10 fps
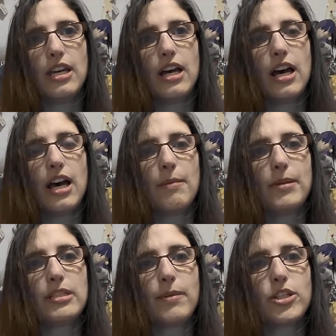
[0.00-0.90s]
Um,
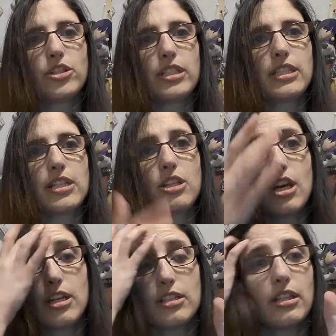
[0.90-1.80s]
especially since
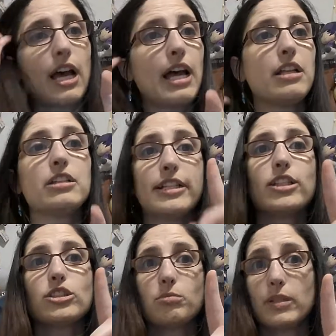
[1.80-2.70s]

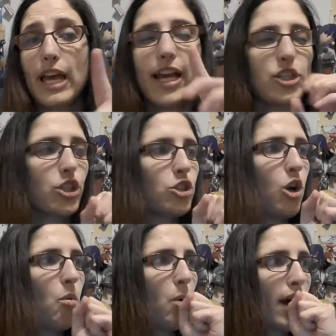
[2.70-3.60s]
here's the re- actually you know
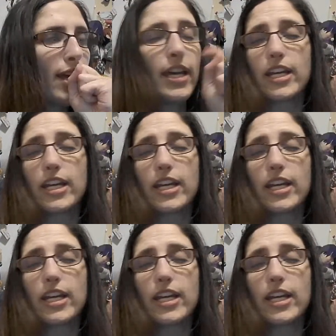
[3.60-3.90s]
what